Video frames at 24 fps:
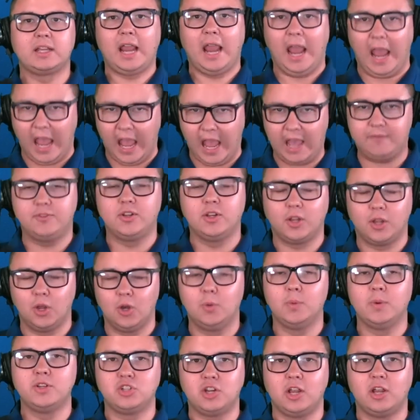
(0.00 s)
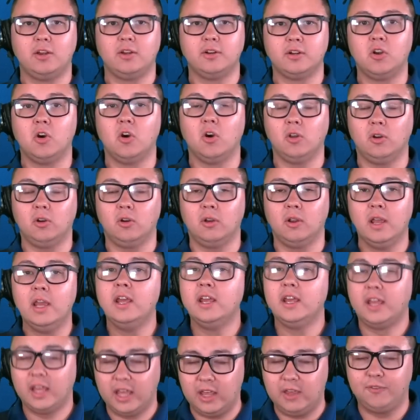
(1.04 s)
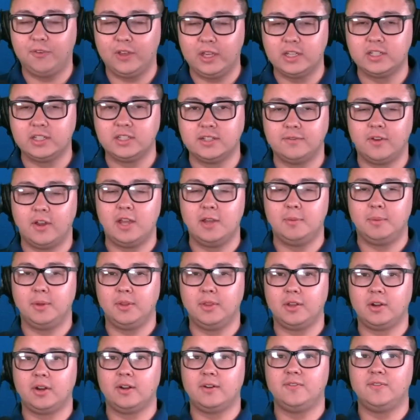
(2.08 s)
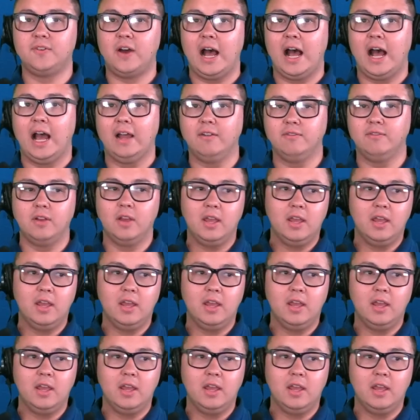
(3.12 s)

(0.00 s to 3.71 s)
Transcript: You have to go with Jalen Carter if he is available there at five.